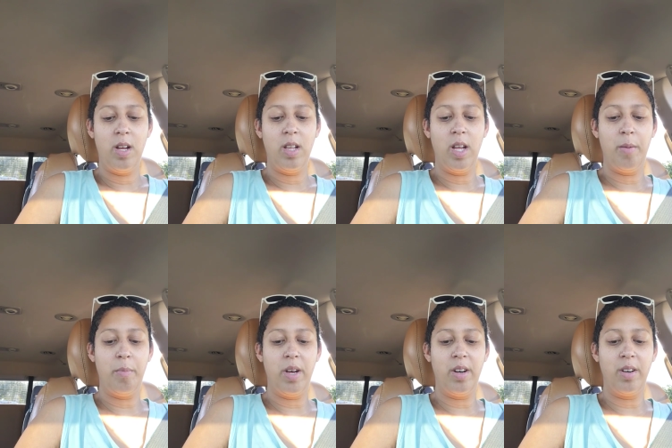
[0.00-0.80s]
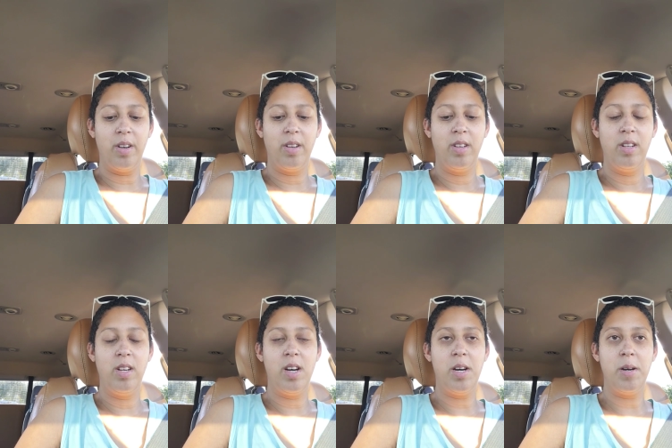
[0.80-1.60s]
a lot better.
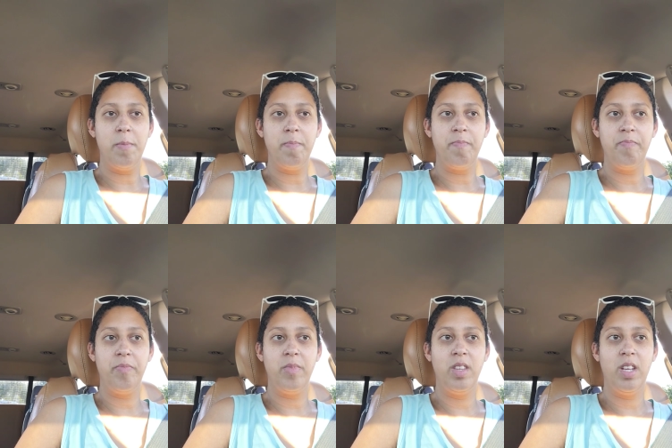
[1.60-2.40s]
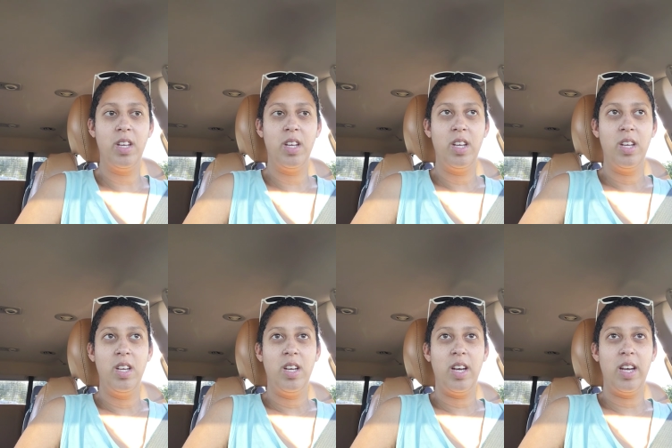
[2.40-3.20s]
Um,
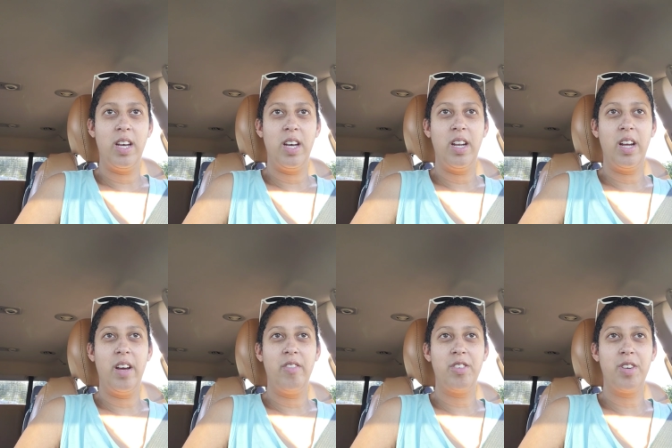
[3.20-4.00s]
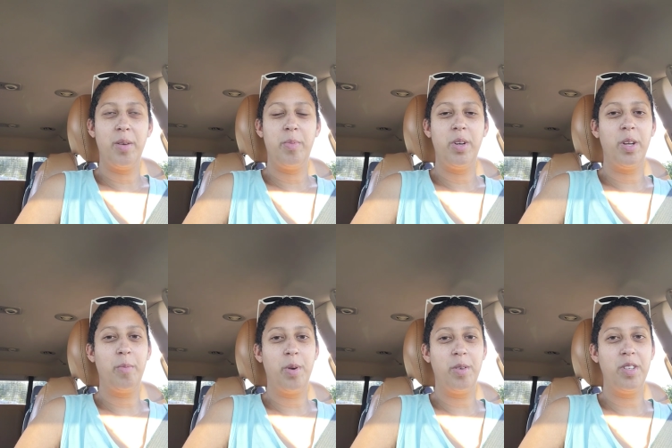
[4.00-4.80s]
and I haven't tried
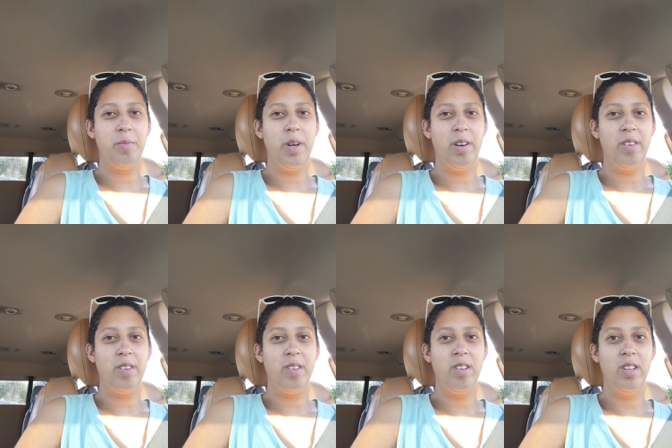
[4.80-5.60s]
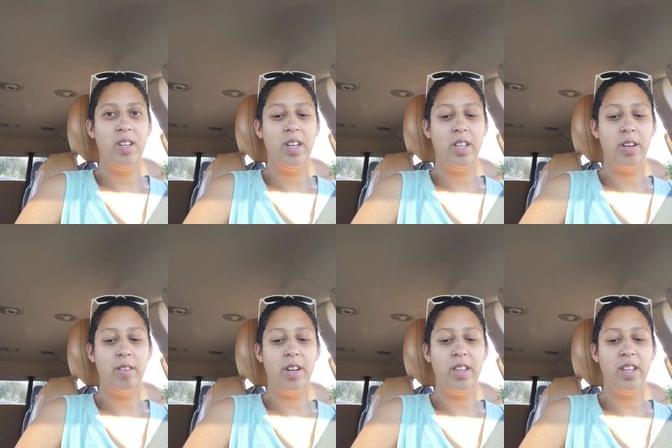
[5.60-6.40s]
putting protein powder in
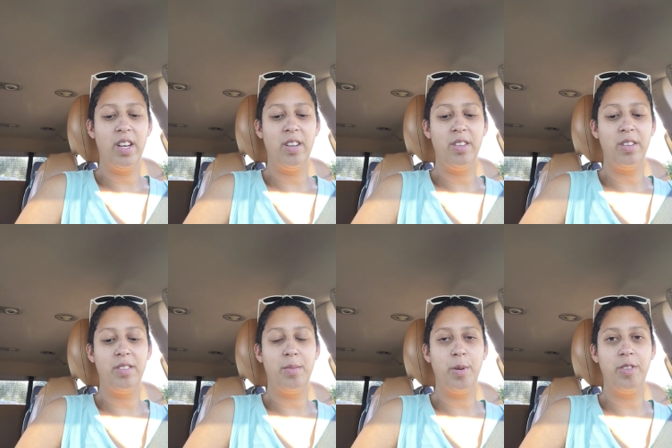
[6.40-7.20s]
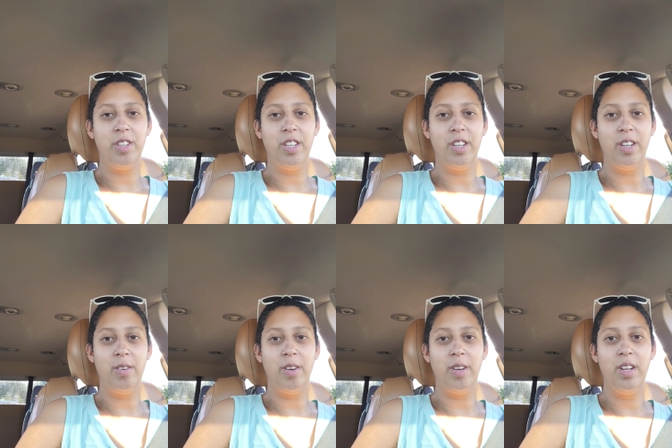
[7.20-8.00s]
there or anything. I know there's protein in
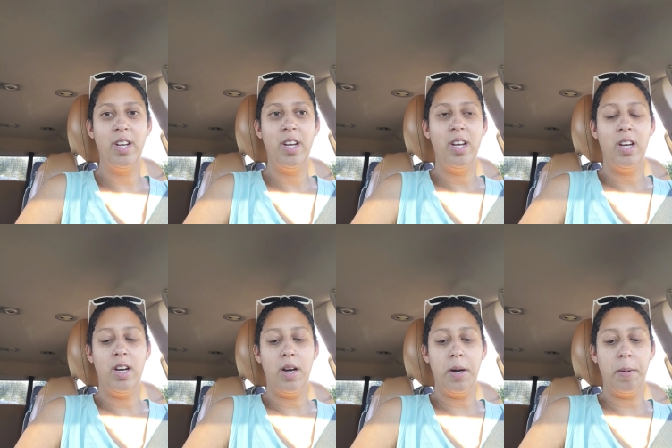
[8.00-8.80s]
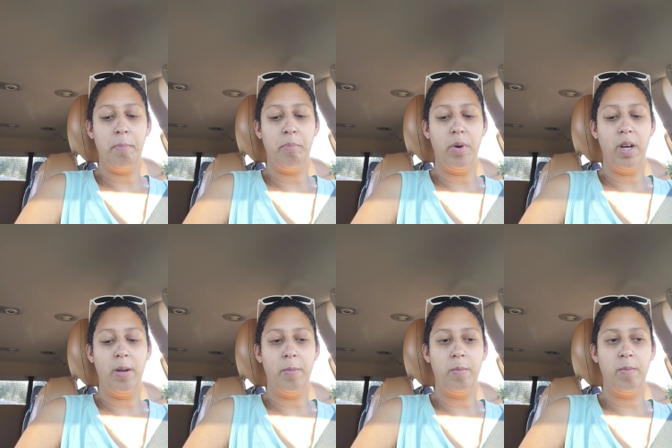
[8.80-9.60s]
yogurt, um,
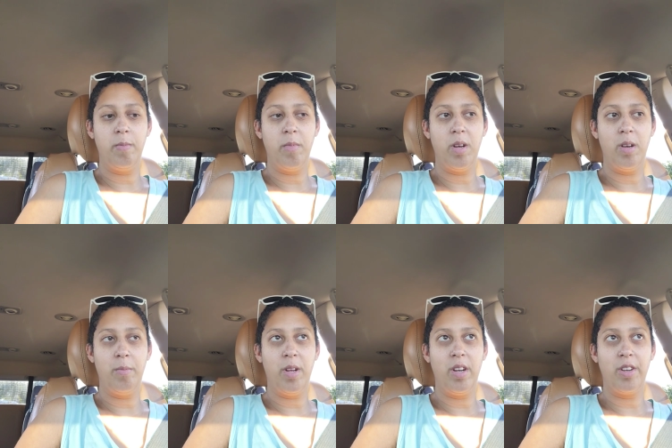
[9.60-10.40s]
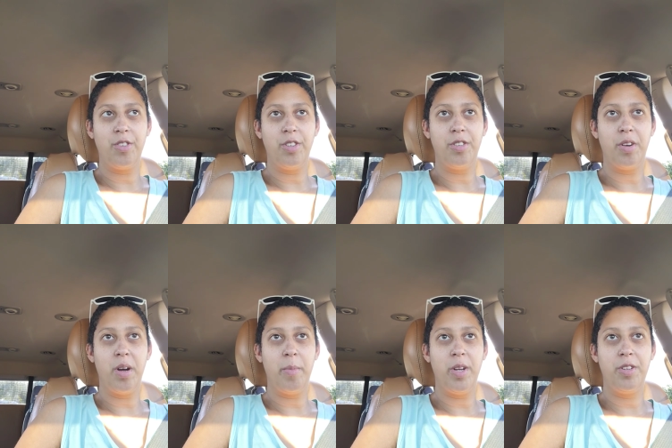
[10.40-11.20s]
but I'm not actually sure
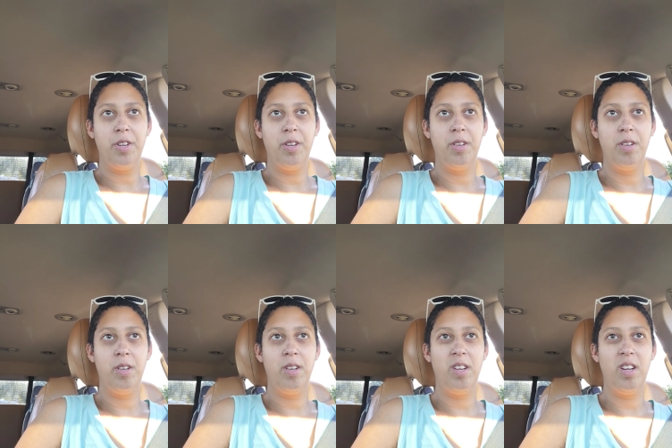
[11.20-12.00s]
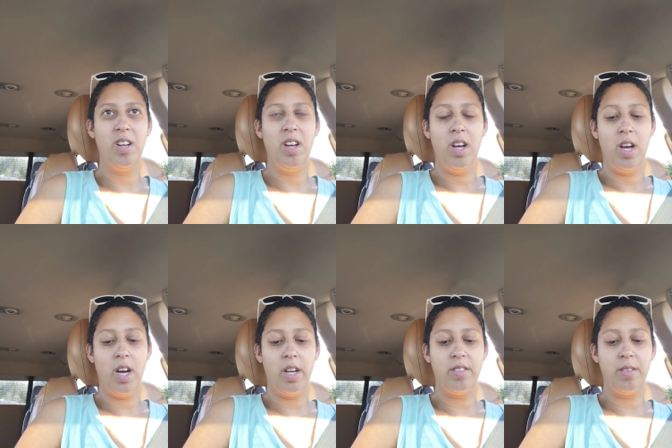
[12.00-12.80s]
how much. I